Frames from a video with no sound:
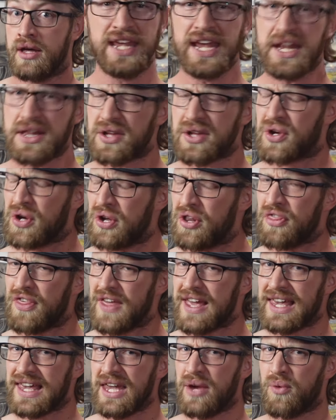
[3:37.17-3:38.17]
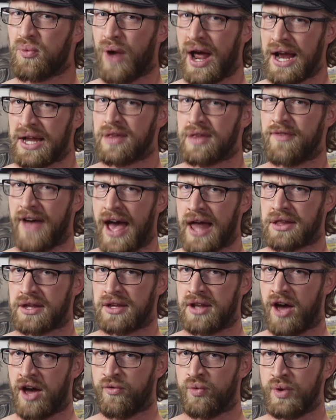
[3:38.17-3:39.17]
It's a good thing he writes fast
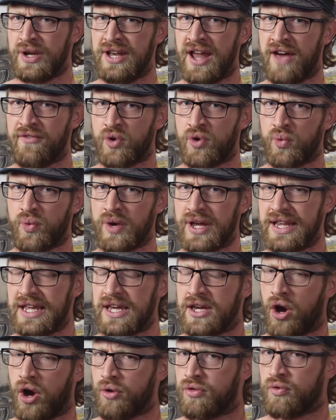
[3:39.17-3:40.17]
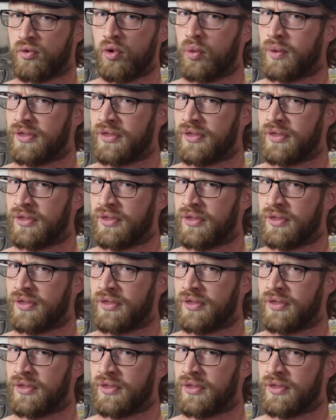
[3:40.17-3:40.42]
enough we never really go through